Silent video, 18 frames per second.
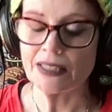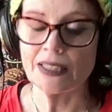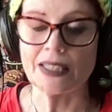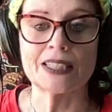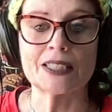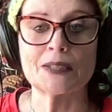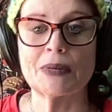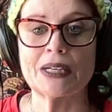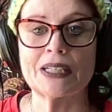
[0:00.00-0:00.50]

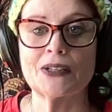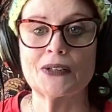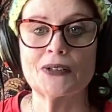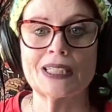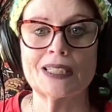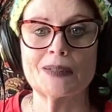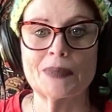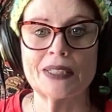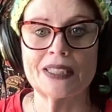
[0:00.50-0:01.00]
things might go a
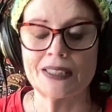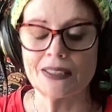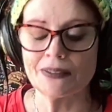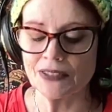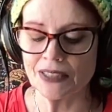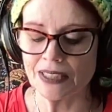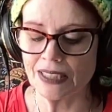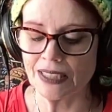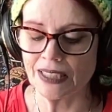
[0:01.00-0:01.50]
little bit
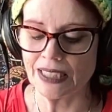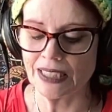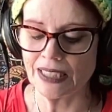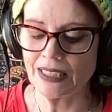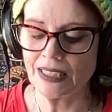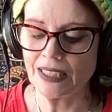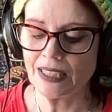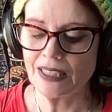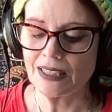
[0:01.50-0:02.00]
different
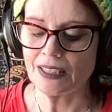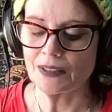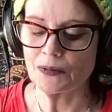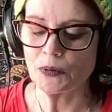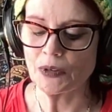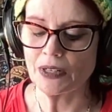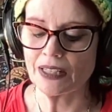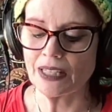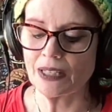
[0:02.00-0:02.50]
today than
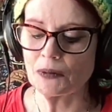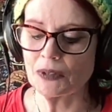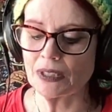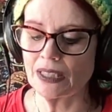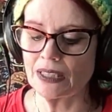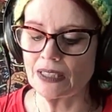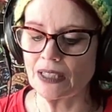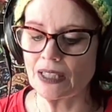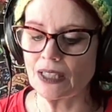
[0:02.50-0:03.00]
where they were
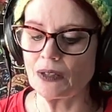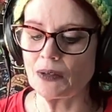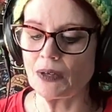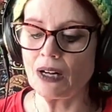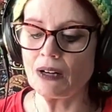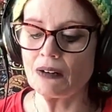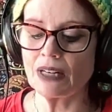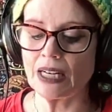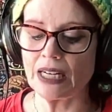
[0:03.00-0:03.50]
going to go.
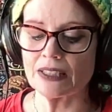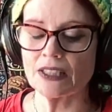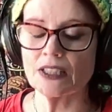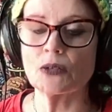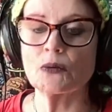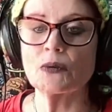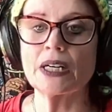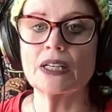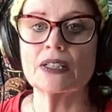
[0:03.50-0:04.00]
All right,
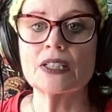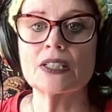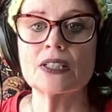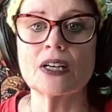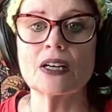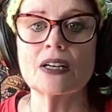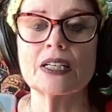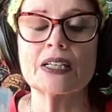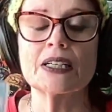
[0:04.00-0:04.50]
so we are
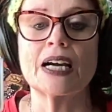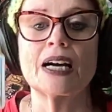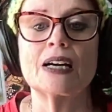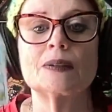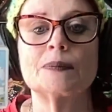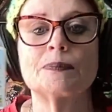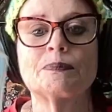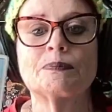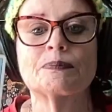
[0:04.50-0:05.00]
starting
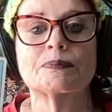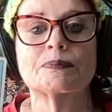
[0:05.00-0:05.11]
out